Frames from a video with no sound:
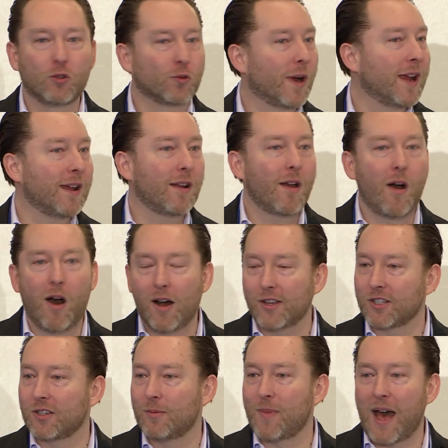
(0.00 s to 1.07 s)
great,
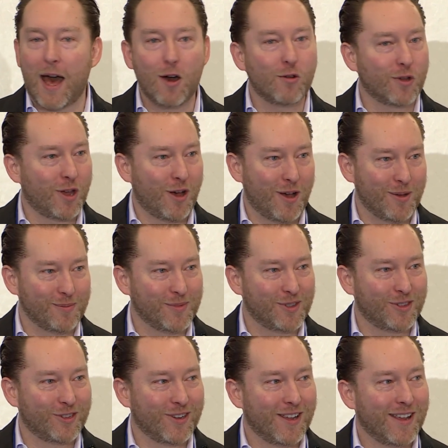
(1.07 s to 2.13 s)
awesome
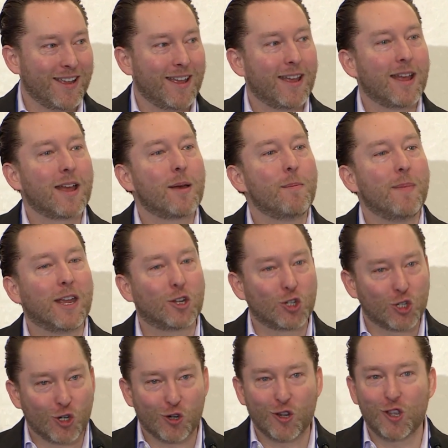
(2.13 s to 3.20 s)
outcomes, make
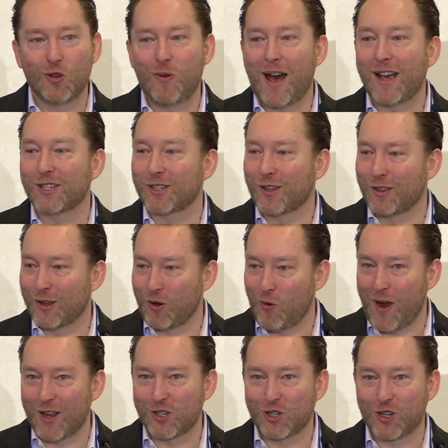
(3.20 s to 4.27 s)
sure you ask the
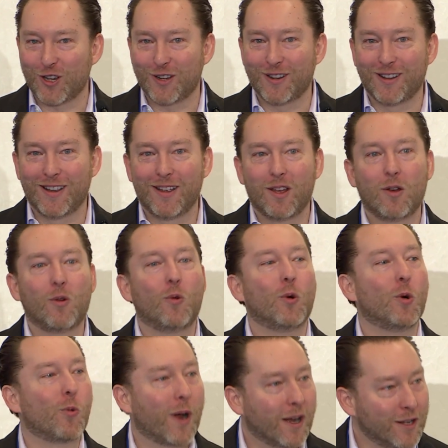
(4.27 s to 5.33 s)
question,
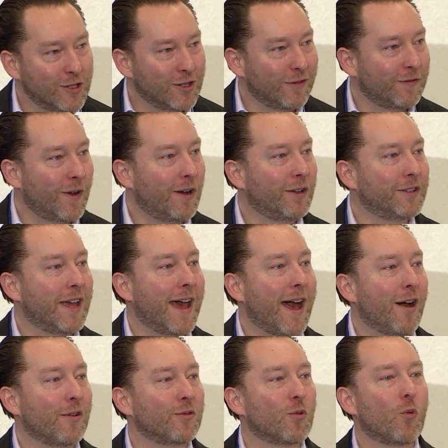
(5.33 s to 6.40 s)
well, where did you fall
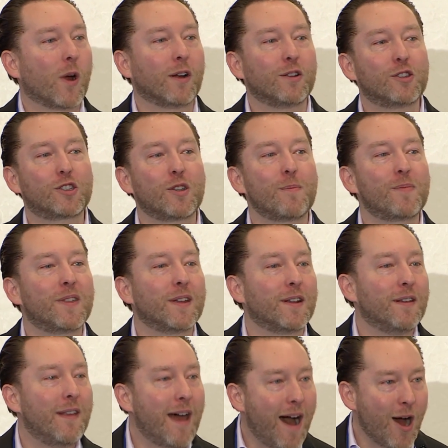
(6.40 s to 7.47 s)
down? Where did
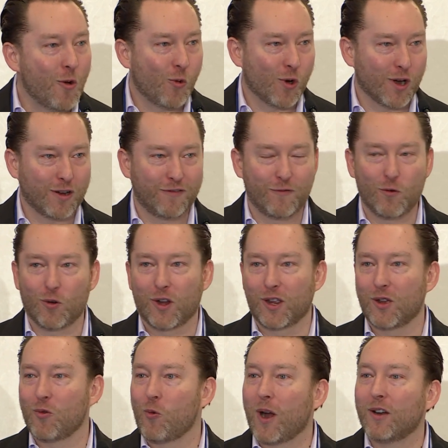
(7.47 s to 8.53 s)
something not work for
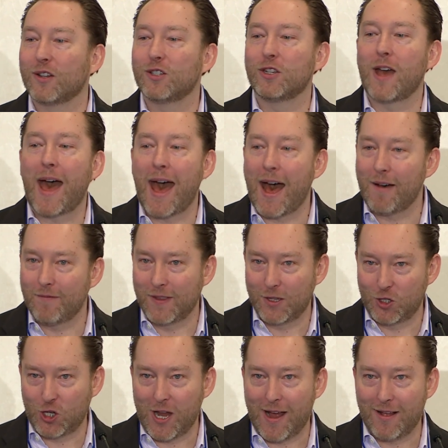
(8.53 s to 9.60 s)
you? Where did you have
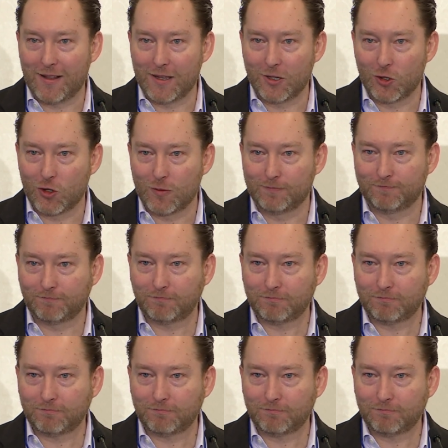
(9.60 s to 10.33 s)
the challenge?